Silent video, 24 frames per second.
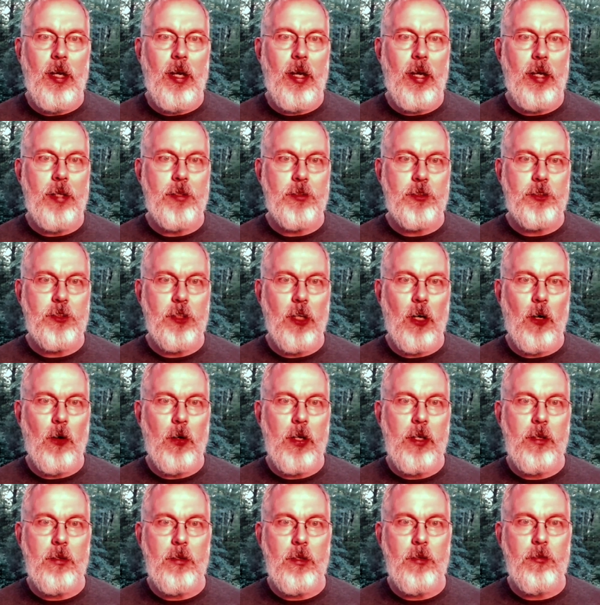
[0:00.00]
And so
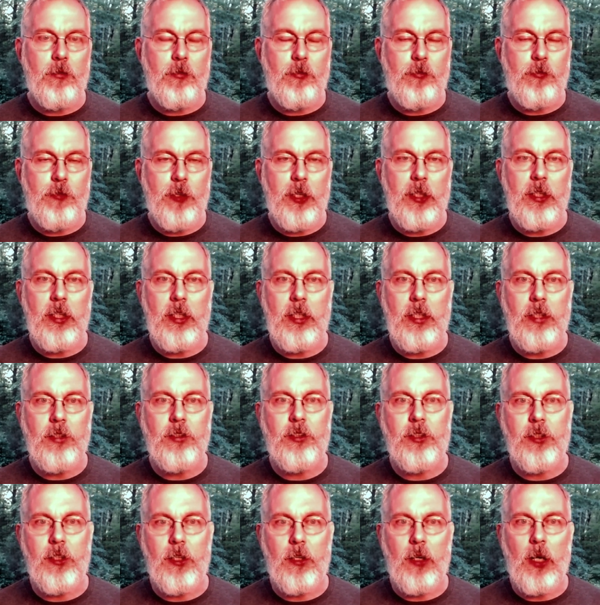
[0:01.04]
it, it fit
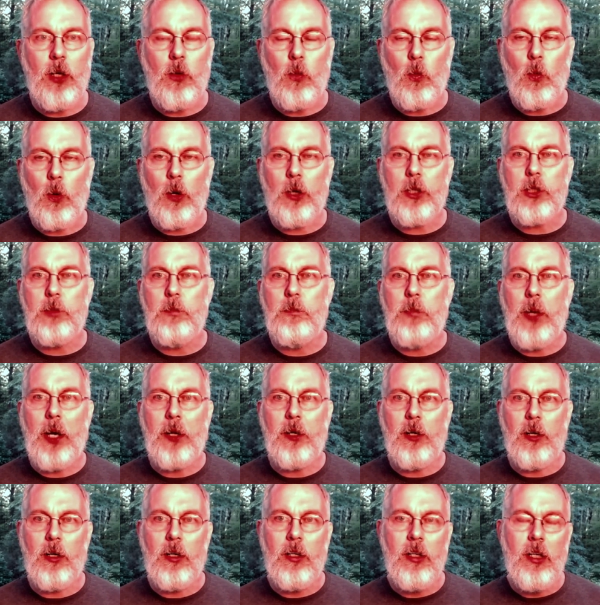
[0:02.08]
easier, it worked
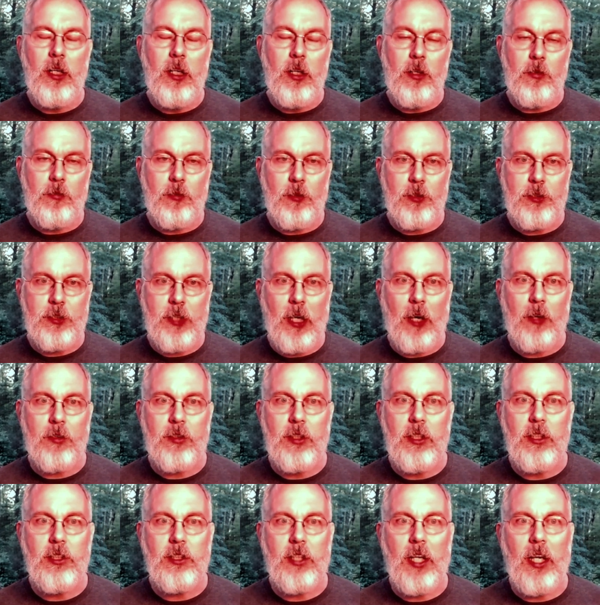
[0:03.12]
better for
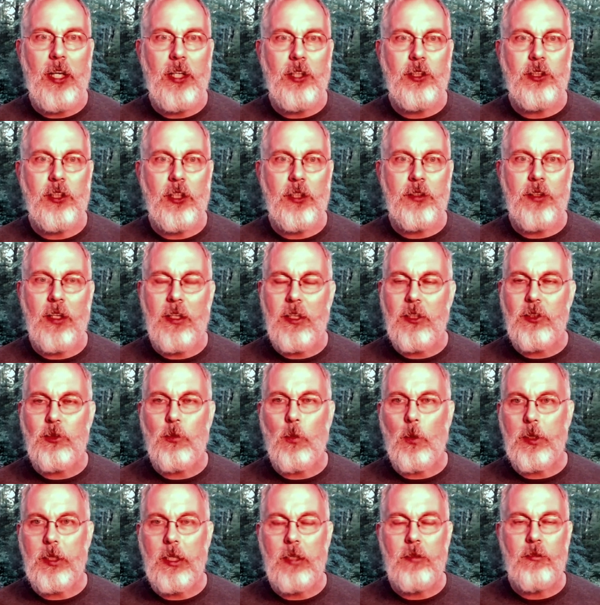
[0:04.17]
Southeast Asia than it's
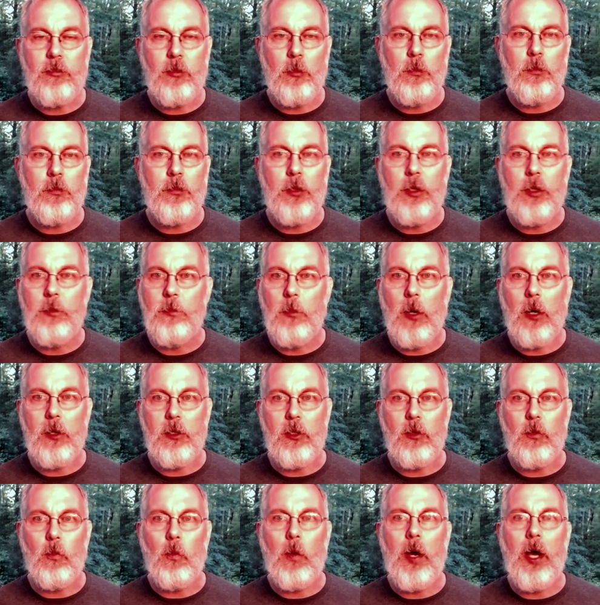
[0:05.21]
working for the
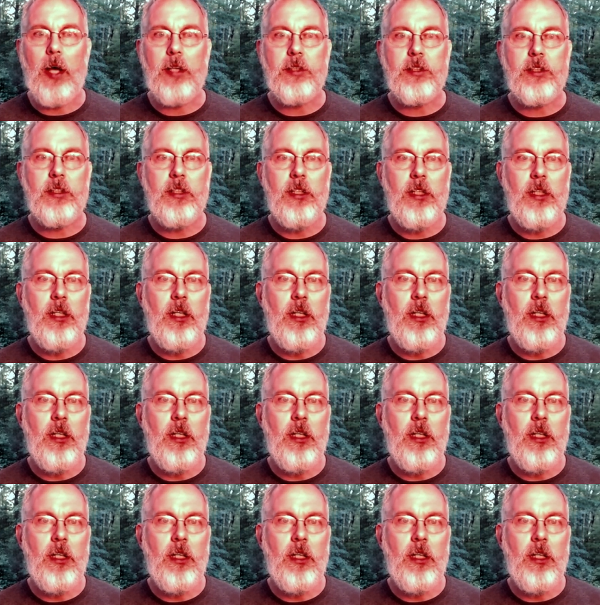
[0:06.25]
modern West